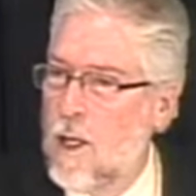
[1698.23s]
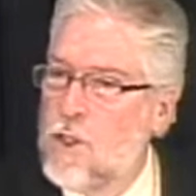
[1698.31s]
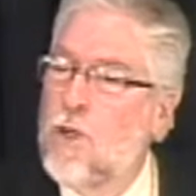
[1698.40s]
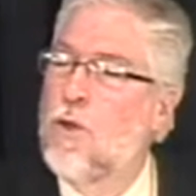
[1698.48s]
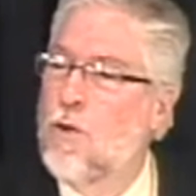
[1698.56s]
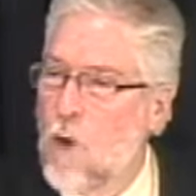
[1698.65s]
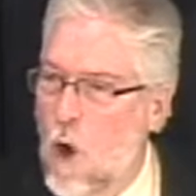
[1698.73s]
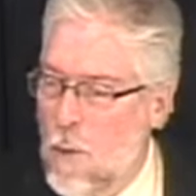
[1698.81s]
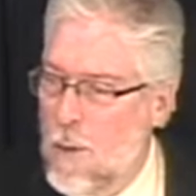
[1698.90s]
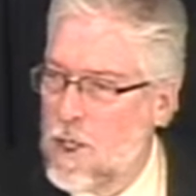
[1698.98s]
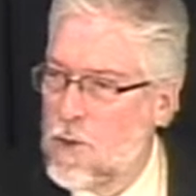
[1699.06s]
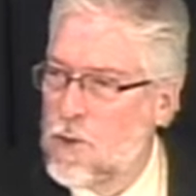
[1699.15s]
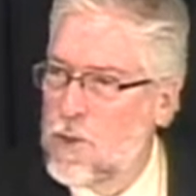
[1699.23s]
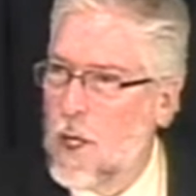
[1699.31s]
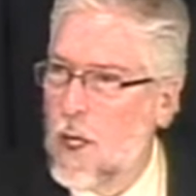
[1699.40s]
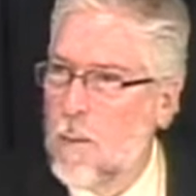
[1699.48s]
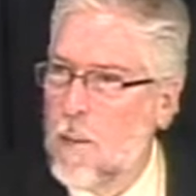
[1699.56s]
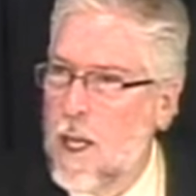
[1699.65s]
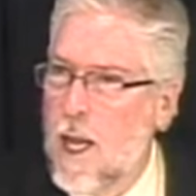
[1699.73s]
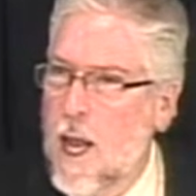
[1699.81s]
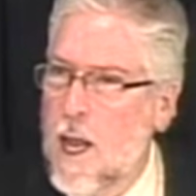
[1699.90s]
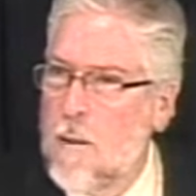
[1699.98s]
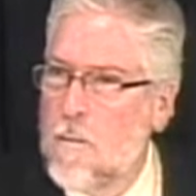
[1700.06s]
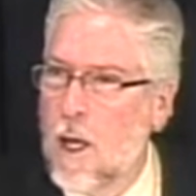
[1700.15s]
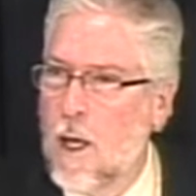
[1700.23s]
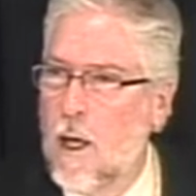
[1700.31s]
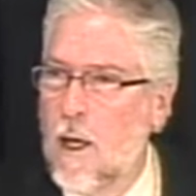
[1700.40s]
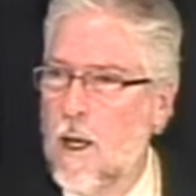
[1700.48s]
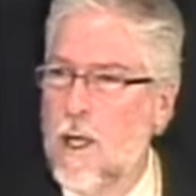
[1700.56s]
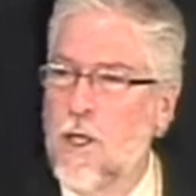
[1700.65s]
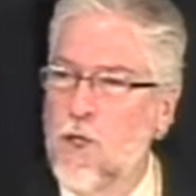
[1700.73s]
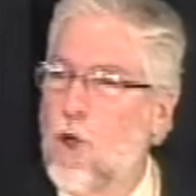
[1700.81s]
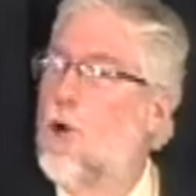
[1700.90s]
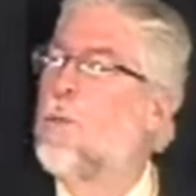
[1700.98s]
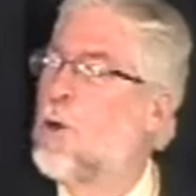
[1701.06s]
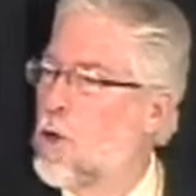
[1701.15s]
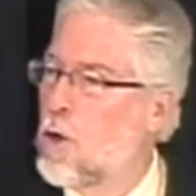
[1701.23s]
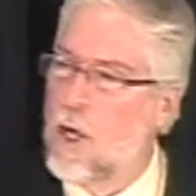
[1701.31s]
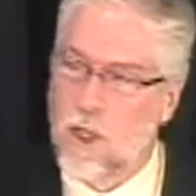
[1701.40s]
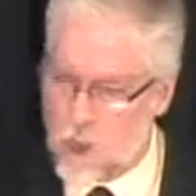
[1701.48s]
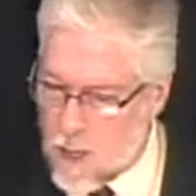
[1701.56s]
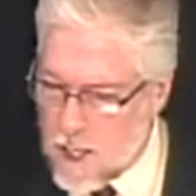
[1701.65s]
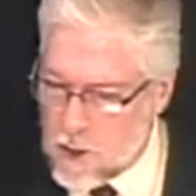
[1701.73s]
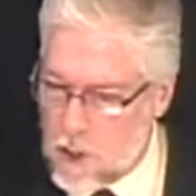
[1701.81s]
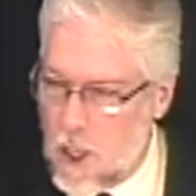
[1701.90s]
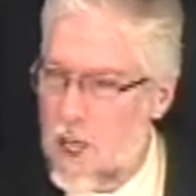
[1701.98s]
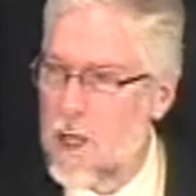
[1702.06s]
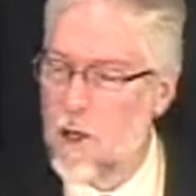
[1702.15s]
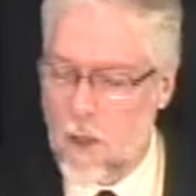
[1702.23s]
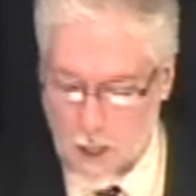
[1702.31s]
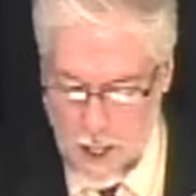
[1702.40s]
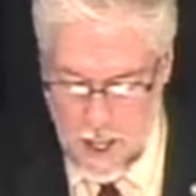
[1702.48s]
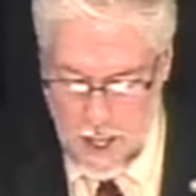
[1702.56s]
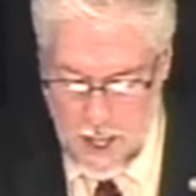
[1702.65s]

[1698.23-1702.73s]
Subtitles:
to the Romans, became an interpreter, a translator,